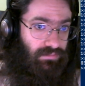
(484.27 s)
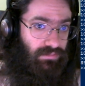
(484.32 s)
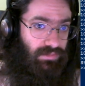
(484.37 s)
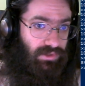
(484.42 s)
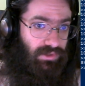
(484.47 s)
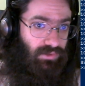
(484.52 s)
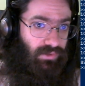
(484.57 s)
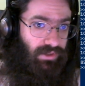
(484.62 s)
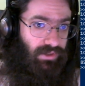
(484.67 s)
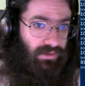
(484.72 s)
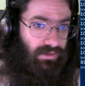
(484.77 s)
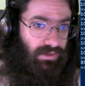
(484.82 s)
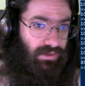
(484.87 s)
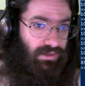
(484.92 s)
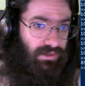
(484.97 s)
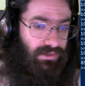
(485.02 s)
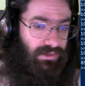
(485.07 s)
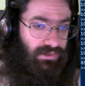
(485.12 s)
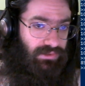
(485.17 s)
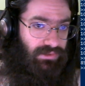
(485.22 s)
It will.
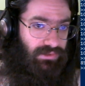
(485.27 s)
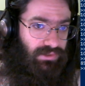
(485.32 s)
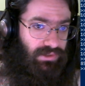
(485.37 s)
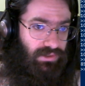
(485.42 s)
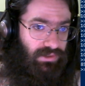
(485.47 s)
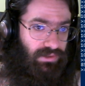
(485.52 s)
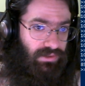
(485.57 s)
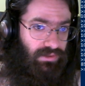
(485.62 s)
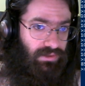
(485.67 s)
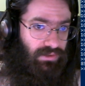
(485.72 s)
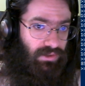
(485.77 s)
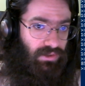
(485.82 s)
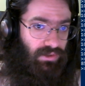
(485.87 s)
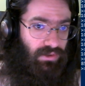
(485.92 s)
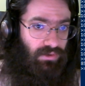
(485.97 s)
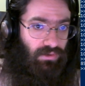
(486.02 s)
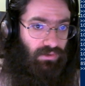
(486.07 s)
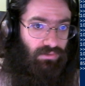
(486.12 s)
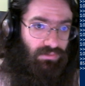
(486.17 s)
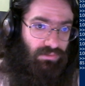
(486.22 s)
It just, oh,
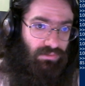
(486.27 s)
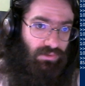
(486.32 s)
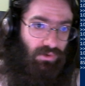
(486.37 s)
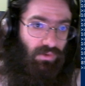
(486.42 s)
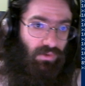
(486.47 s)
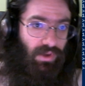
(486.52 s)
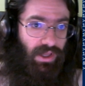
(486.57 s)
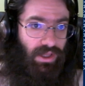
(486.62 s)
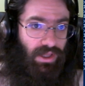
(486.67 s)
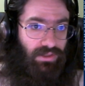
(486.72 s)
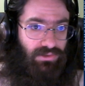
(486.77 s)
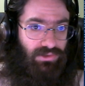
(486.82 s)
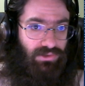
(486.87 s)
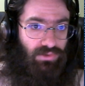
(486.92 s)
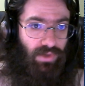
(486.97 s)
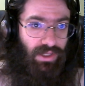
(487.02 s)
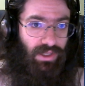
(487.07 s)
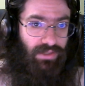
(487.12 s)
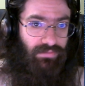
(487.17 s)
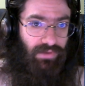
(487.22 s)
no, I had two
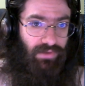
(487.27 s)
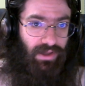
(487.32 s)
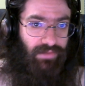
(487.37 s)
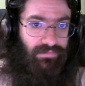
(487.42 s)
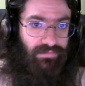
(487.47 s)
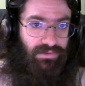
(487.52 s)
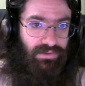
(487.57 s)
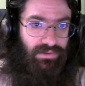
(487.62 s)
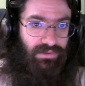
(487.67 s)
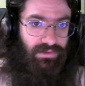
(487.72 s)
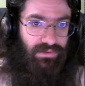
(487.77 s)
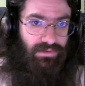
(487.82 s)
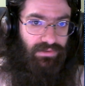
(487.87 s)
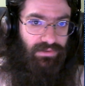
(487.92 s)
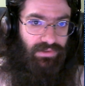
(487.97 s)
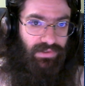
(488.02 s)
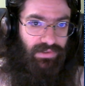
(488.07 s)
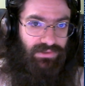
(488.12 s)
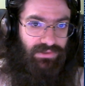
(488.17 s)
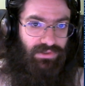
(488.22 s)
85s.
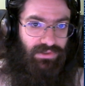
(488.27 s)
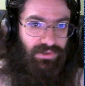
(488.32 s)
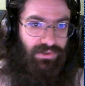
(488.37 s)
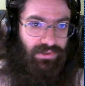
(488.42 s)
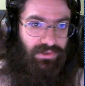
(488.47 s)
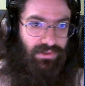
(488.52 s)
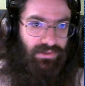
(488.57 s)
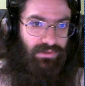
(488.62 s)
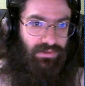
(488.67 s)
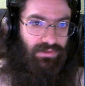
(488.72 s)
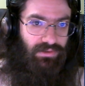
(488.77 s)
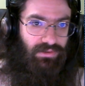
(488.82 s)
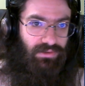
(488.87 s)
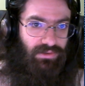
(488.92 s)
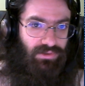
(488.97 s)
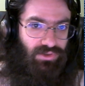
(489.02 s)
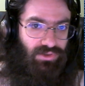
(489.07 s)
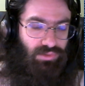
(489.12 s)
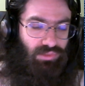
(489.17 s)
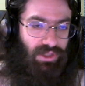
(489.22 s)
That's good.
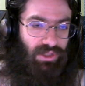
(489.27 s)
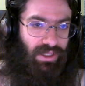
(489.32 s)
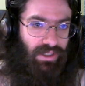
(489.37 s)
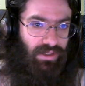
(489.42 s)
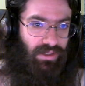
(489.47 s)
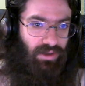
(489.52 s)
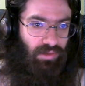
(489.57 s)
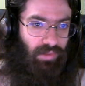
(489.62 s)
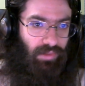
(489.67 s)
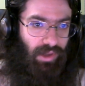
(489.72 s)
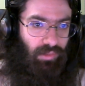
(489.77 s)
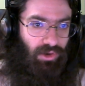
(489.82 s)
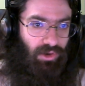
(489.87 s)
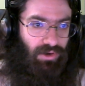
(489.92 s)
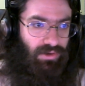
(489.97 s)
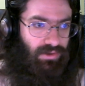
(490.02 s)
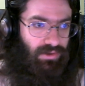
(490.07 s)
Good planning on my part.